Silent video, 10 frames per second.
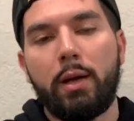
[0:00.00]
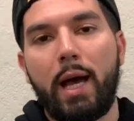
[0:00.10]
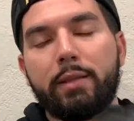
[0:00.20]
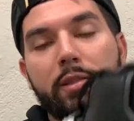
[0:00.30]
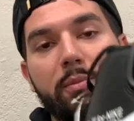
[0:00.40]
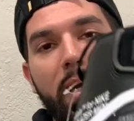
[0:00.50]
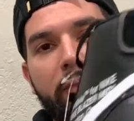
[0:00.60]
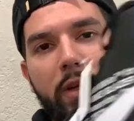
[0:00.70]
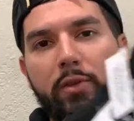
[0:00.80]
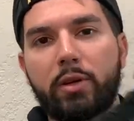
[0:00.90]
and this is my
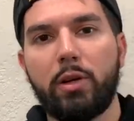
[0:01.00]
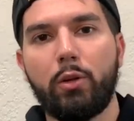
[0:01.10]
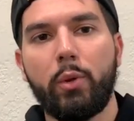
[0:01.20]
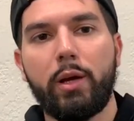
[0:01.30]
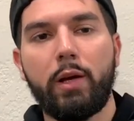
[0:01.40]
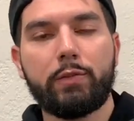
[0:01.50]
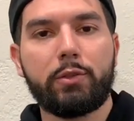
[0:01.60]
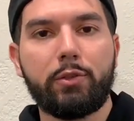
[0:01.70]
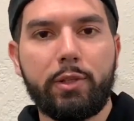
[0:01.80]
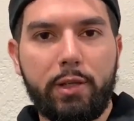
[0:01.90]
favorite colorway of
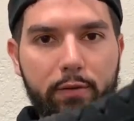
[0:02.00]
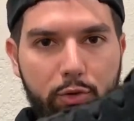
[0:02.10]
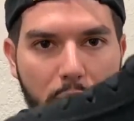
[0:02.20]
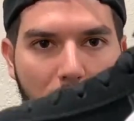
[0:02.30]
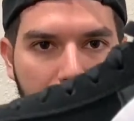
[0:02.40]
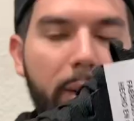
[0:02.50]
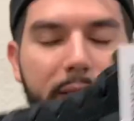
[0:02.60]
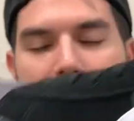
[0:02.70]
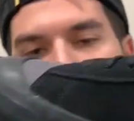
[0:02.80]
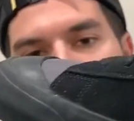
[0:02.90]
the 3 that have dropped. I
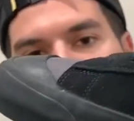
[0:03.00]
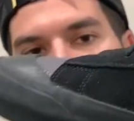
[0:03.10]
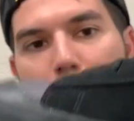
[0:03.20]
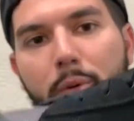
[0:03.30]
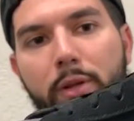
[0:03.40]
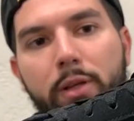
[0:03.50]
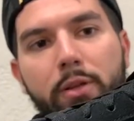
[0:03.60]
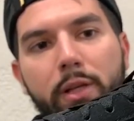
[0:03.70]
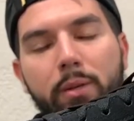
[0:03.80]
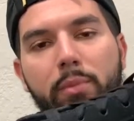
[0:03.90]
think it's a really
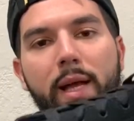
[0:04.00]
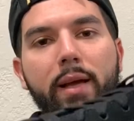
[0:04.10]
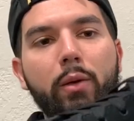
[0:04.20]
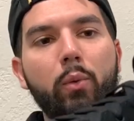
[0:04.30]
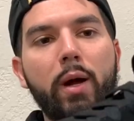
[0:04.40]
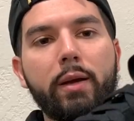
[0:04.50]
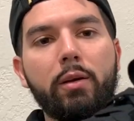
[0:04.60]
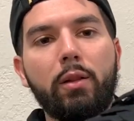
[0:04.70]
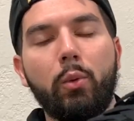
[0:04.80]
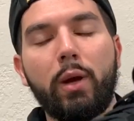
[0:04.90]
clean black and white
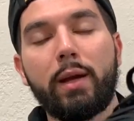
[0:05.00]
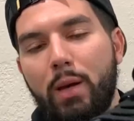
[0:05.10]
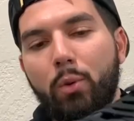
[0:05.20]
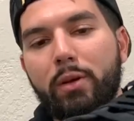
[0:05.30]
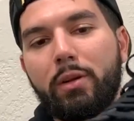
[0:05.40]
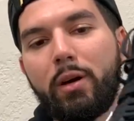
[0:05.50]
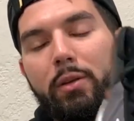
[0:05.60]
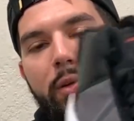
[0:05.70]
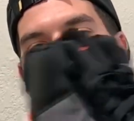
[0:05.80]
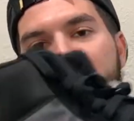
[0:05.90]
colorway. Now, one of the
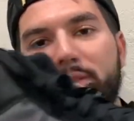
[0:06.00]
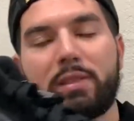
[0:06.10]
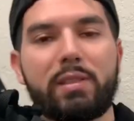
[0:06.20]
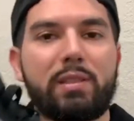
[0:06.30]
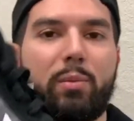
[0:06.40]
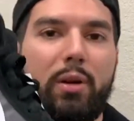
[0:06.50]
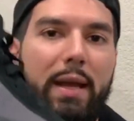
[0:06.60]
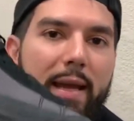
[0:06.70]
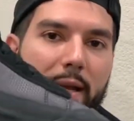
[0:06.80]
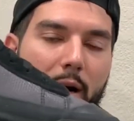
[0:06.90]
other reasons this is number
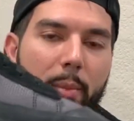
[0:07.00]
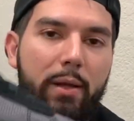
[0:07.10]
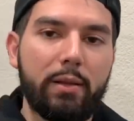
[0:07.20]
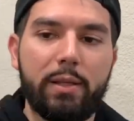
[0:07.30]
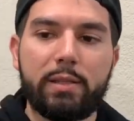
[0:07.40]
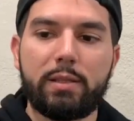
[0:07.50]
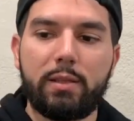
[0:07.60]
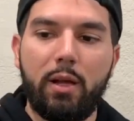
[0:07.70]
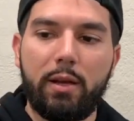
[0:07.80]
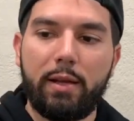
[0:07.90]
8 on my list and
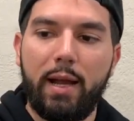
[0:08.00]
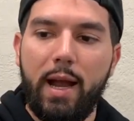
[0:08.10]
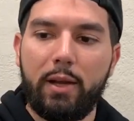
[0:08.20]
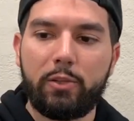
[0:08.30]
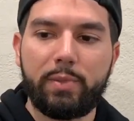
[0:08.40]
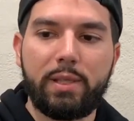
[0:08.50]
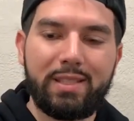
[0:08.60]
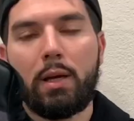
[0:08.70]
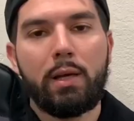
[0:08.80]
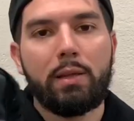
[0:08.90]
not any higher is because